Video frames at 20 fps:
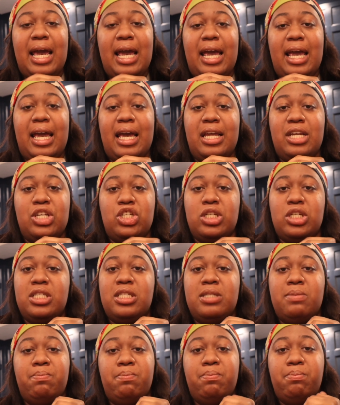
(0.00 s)
and
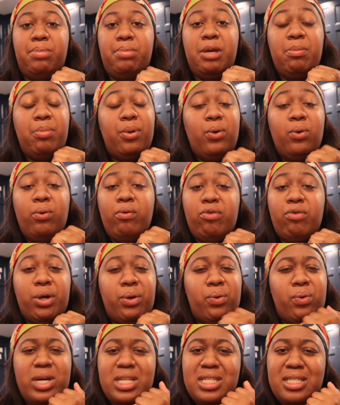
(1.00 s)
just people who
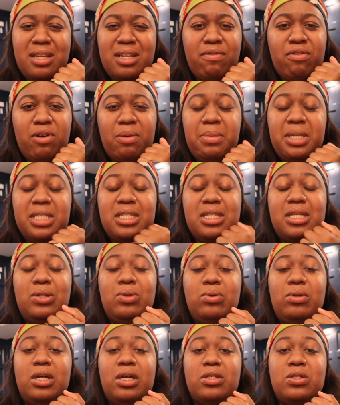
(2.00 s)
requested for me to
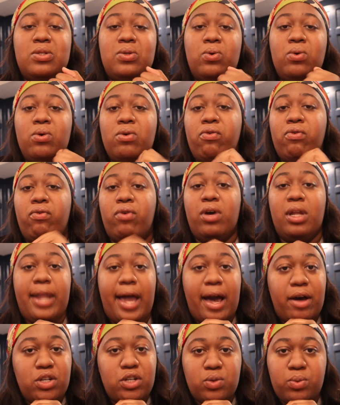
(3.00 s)
do their school for
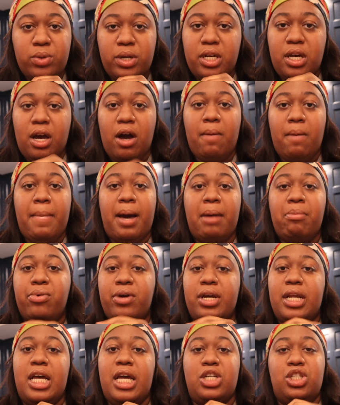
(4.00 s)
loungewear. Y'all, my
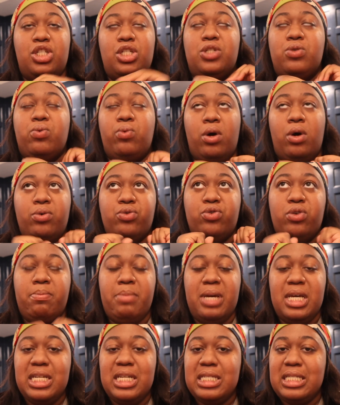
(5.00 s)
brand has just grown
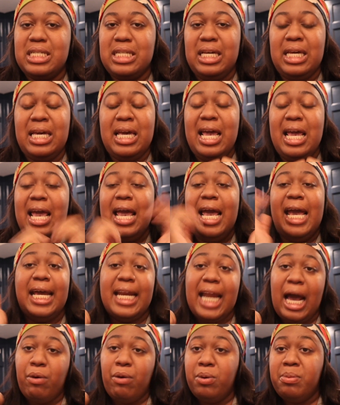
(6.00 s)
tremendously,
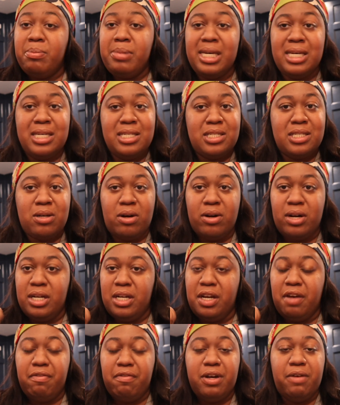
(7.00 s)
and I will be inserting
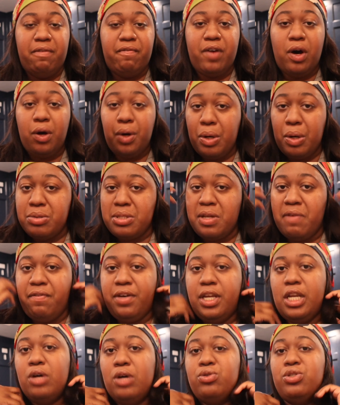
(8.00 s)
different photos and
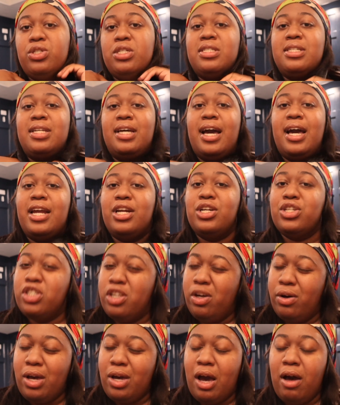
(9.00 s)
videos just to kind of
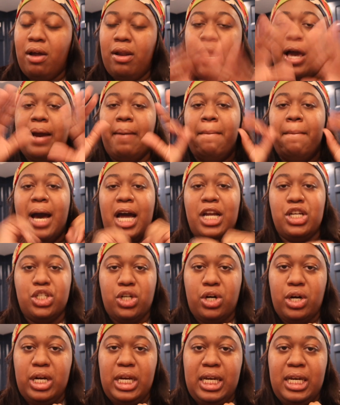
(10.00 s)
show y'all like my
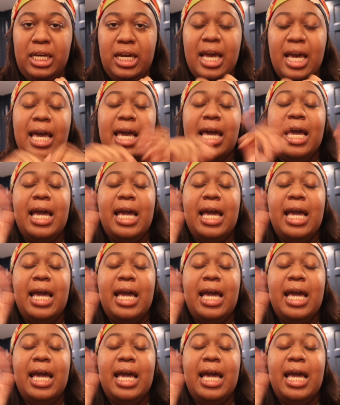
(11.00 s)
journey